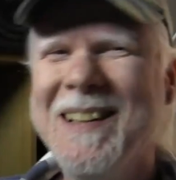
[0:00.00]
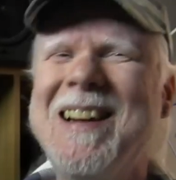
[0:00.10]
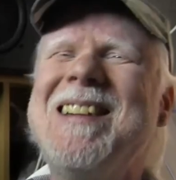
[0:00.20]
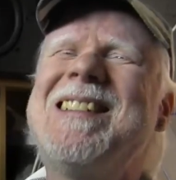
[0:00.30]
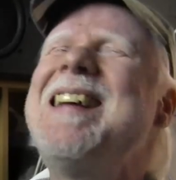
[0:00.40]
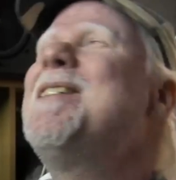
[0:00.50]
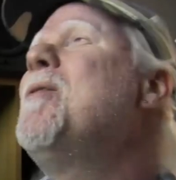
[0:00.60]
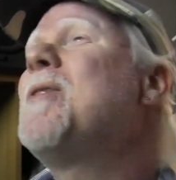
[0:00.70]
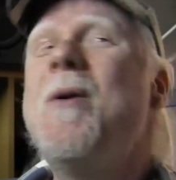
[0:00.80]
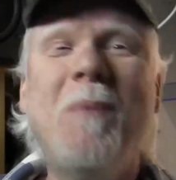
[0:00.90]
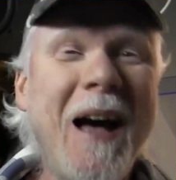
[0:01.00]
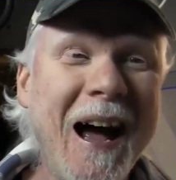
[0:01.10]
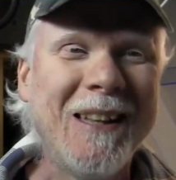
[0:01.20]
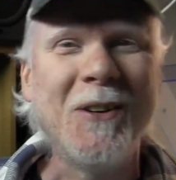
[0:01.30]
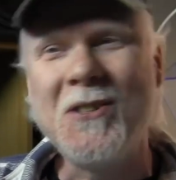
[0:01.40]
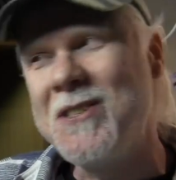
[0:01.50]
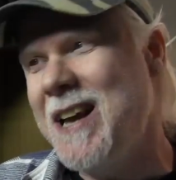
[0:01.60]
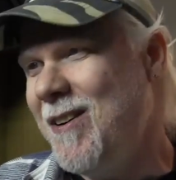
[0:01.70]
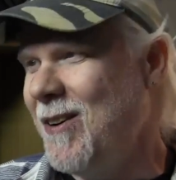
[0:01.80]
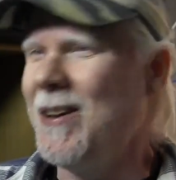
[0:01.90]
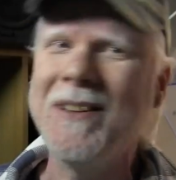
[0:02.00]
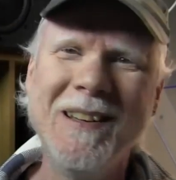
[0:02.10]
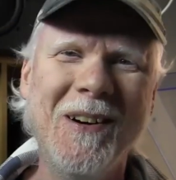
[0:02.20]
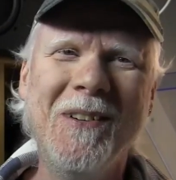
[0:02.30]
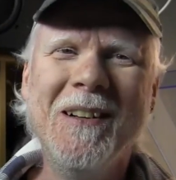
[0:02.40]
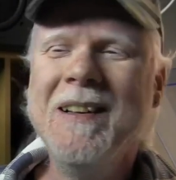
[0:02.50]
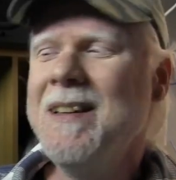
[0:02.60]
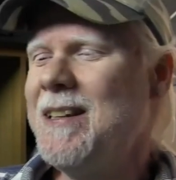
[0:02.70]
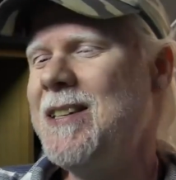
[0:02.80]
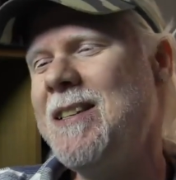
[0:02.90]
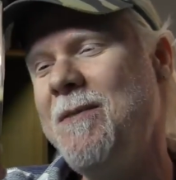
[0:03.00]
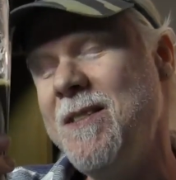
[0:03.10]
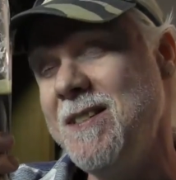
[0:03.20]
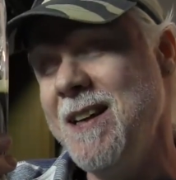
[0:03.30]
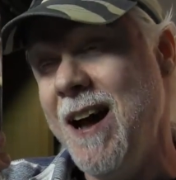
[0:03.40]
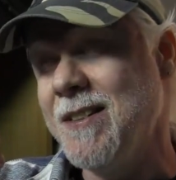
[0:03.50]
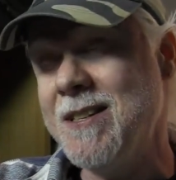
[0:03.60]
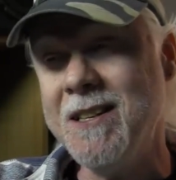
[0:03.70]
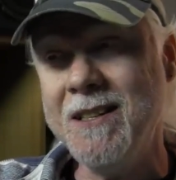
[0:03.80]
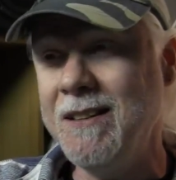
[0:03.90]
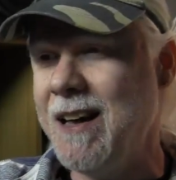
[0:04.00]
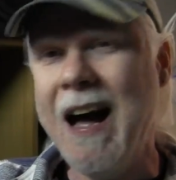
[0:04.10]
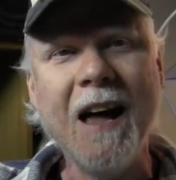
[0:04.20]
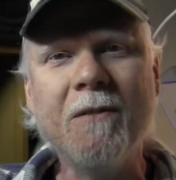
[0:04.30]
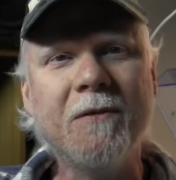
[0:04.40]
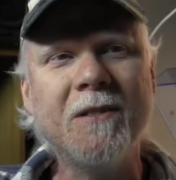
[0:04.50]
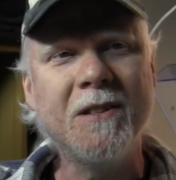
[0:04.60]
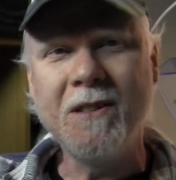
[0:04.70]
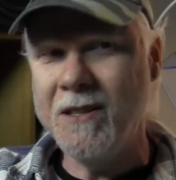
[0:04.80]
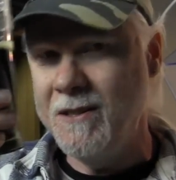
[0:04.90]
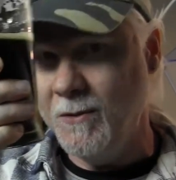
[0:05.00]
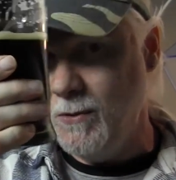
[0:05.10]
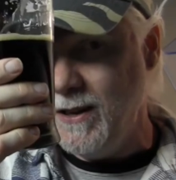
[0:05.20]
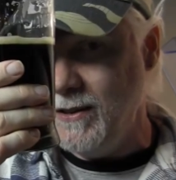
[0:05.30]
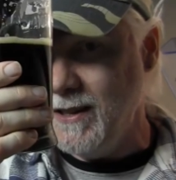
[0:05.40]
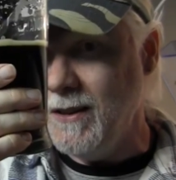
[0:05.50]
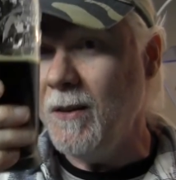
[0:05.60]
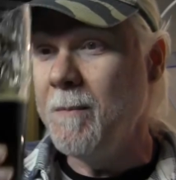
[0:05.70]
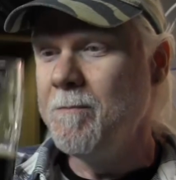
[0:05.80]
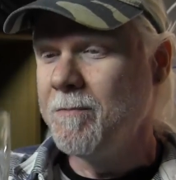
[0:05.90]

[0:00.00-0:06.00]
because they don't go bad. They're sterile, you know. This stuff is not. This is alive. This is the real deal.